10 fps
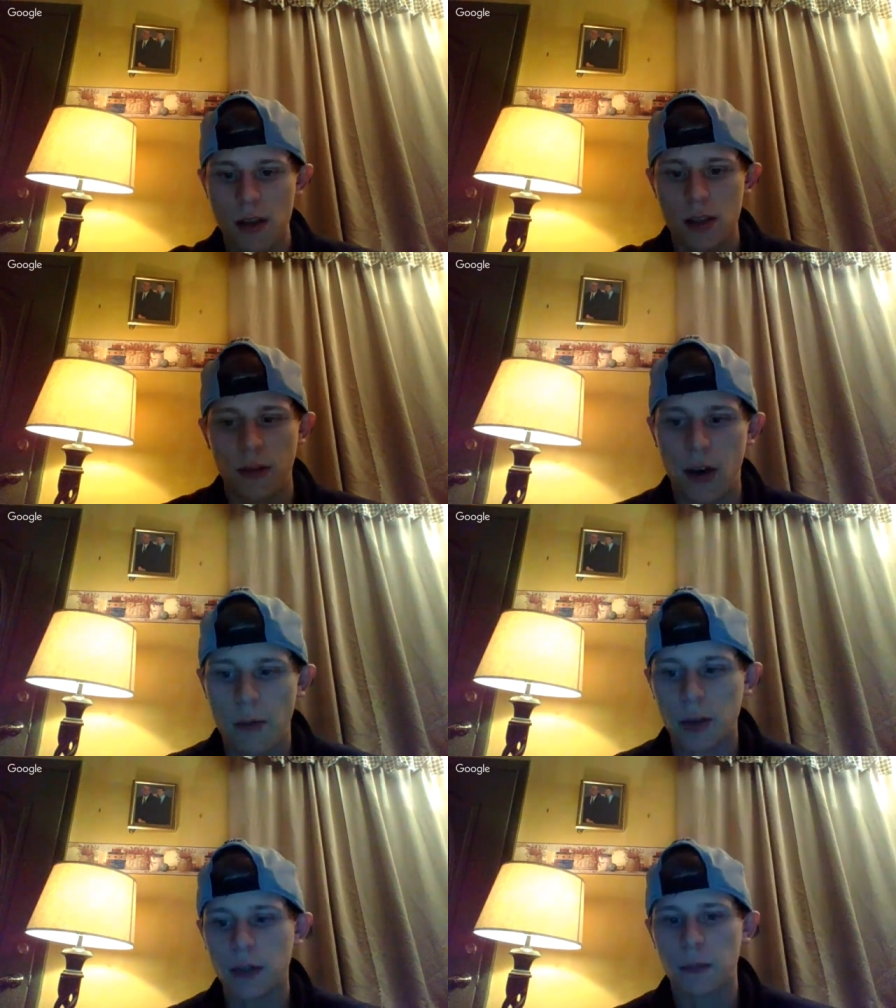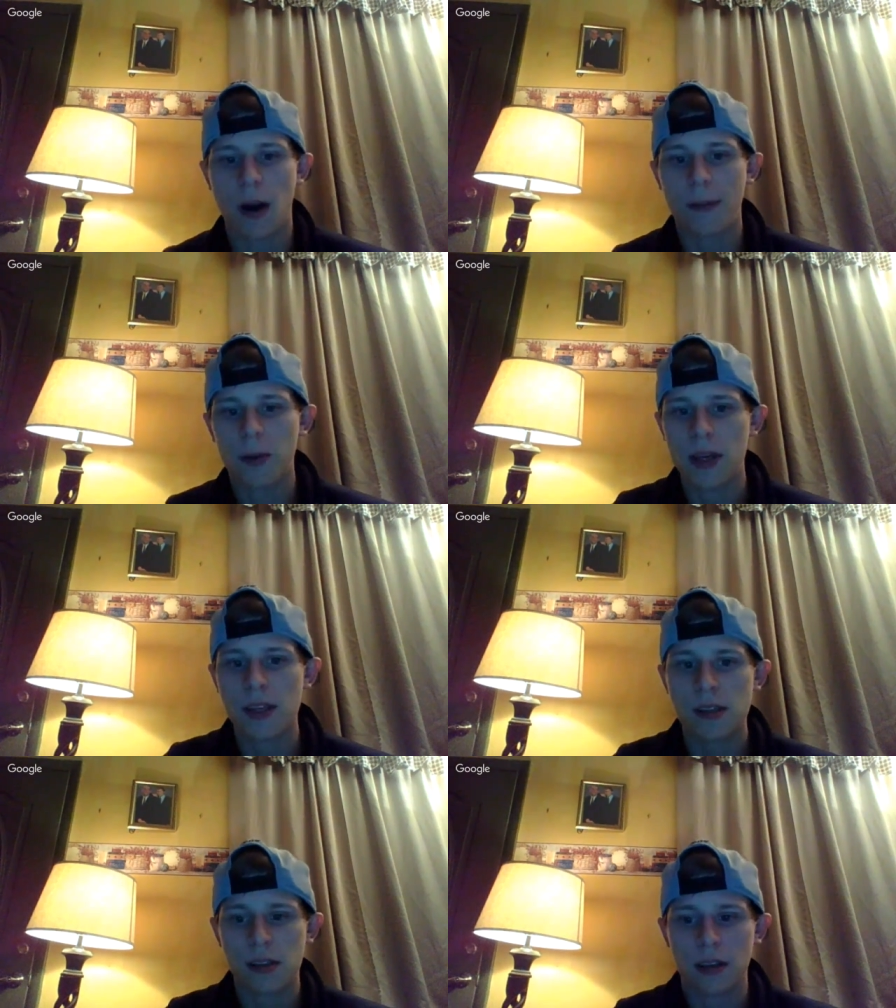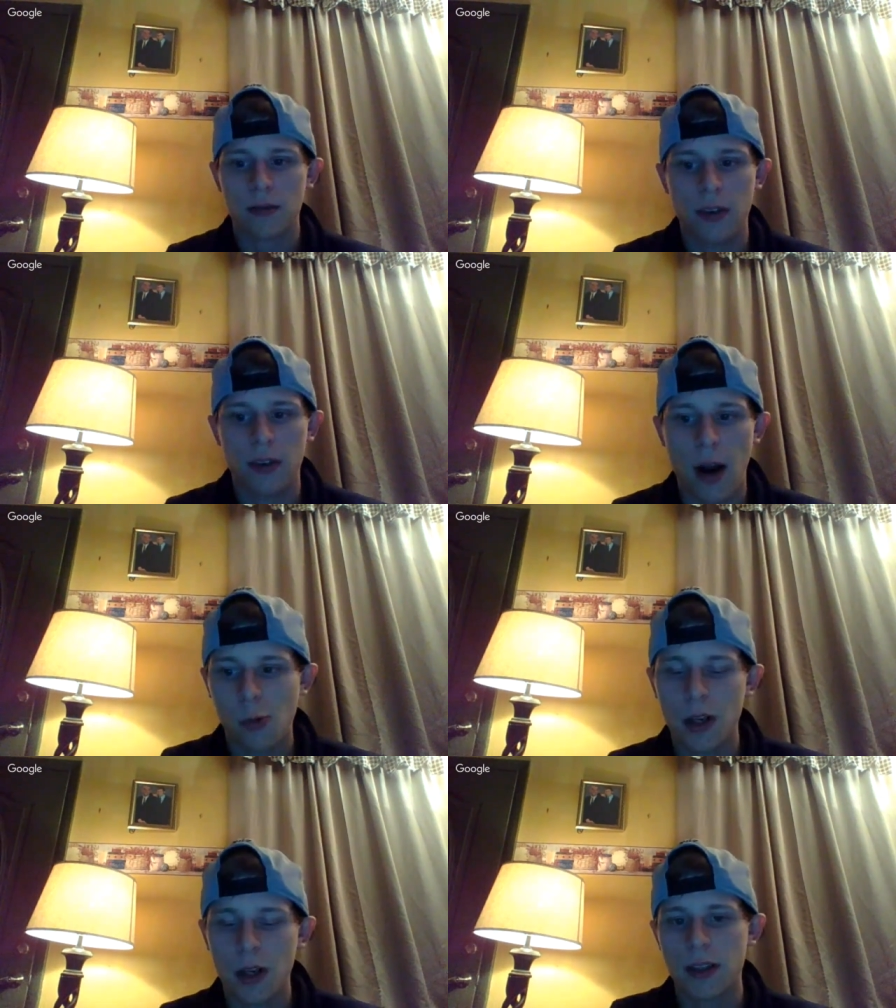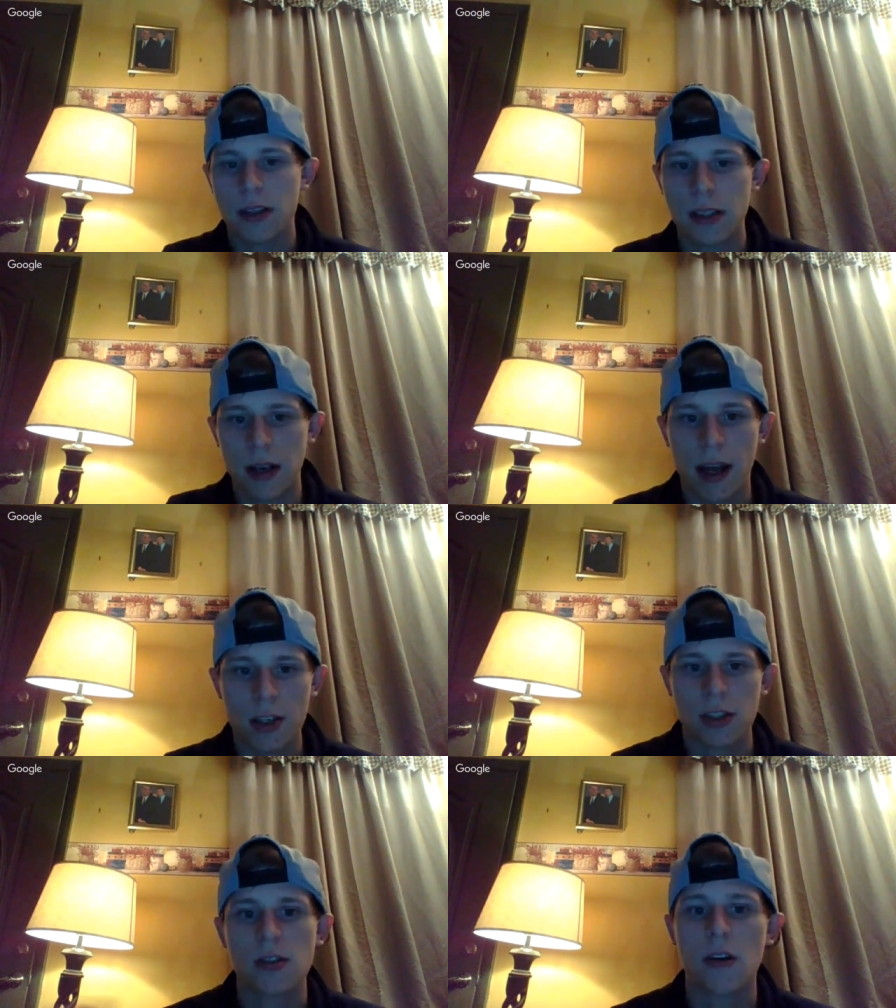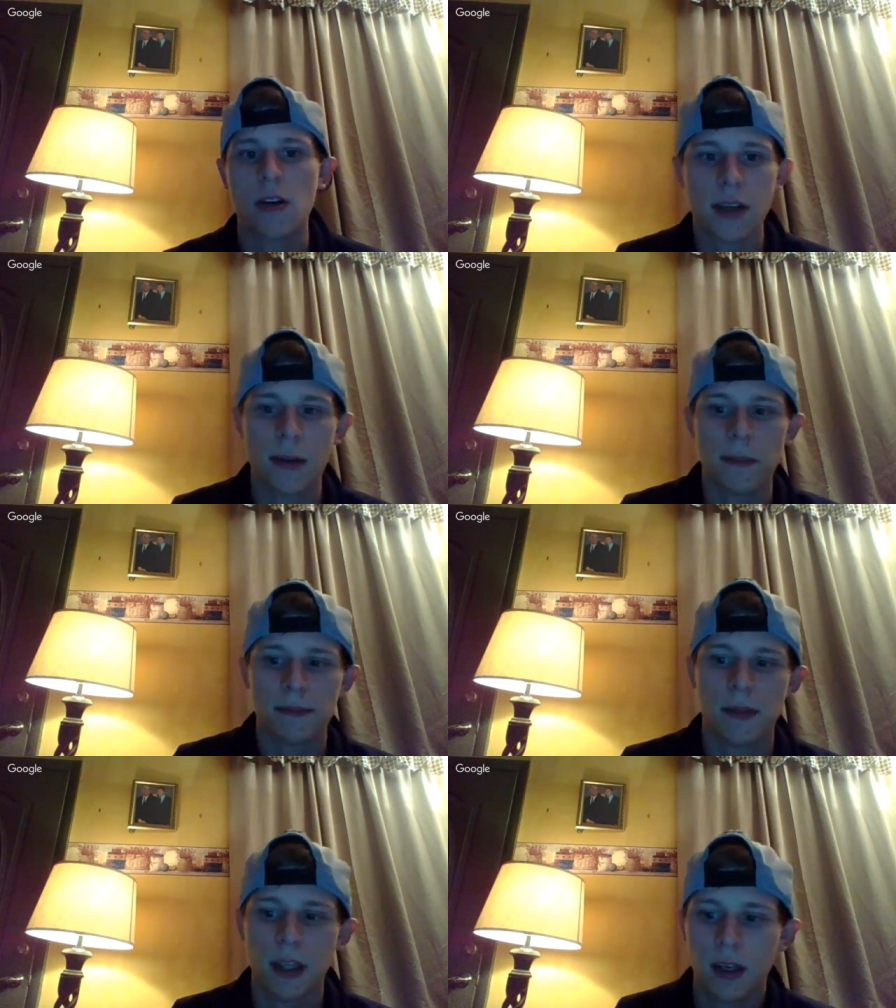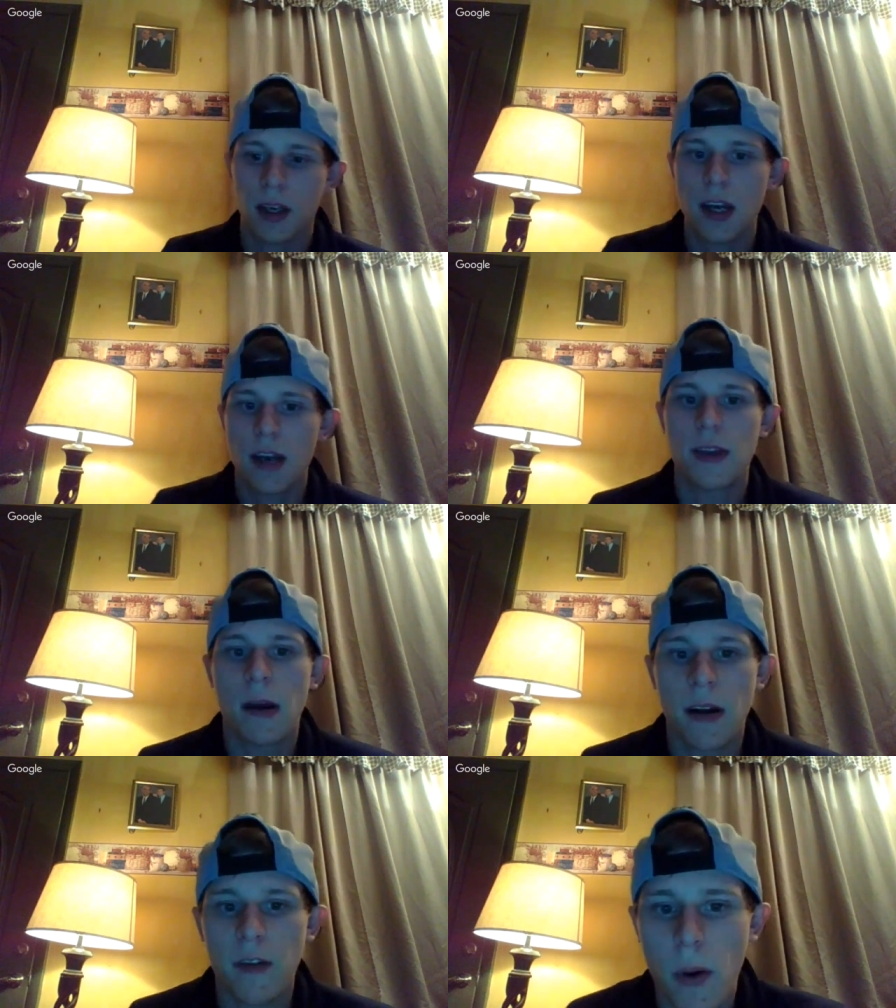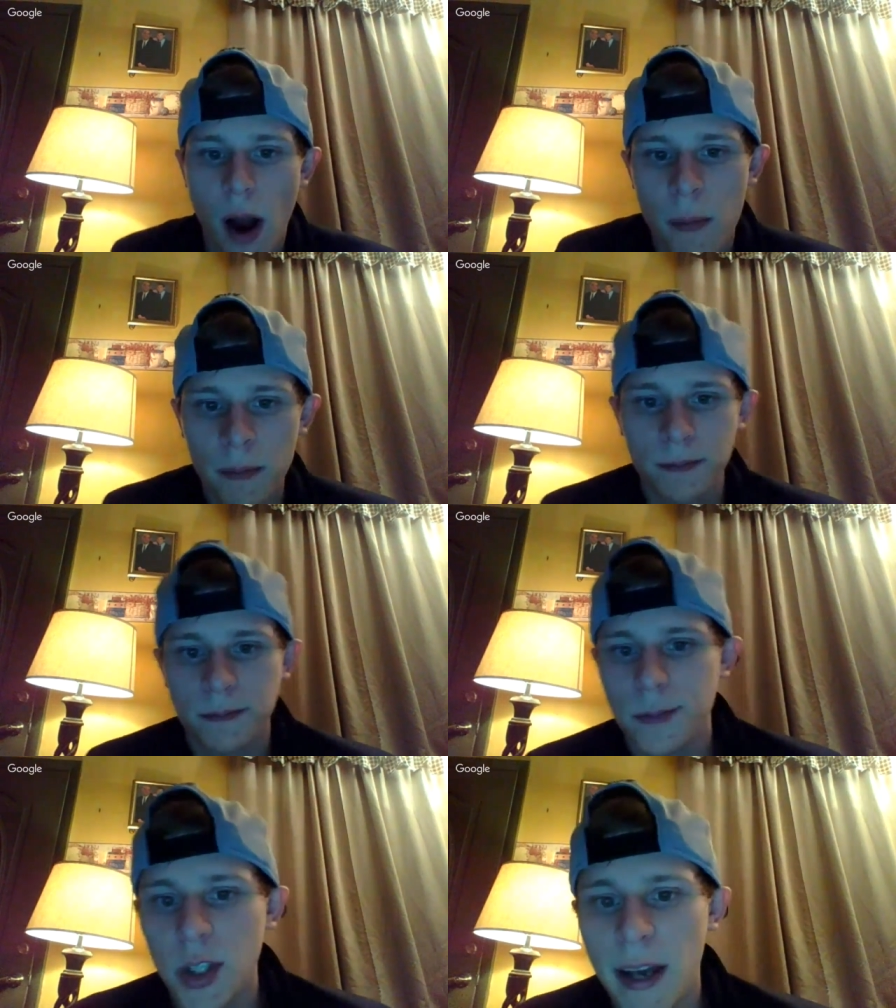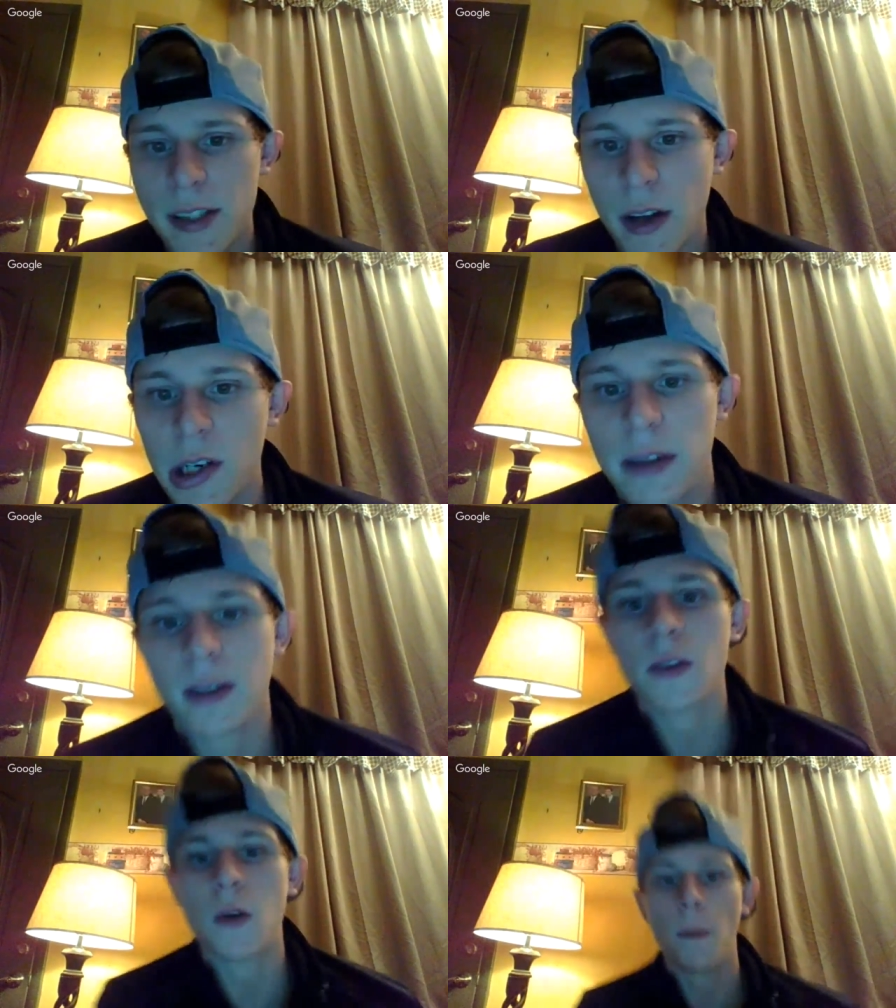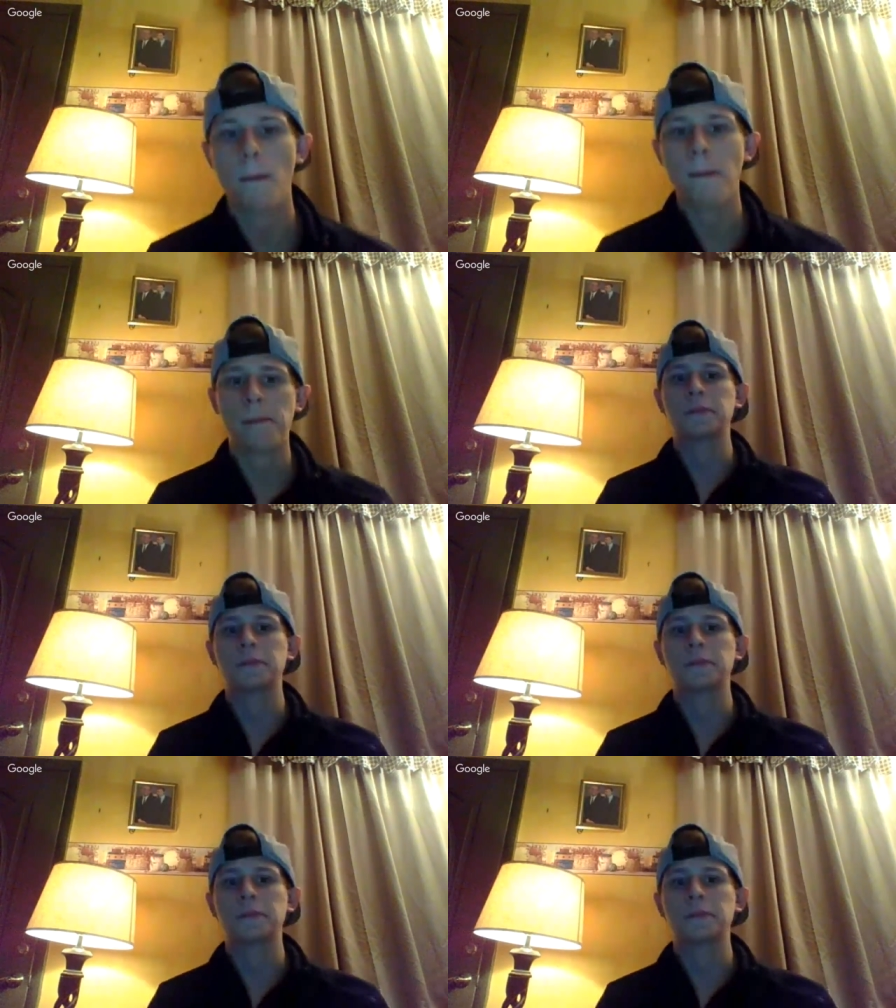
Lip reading: So figure out what the problem is and figure out what this can actually solve for them. If they don't have a problem, you can't sell anything to them.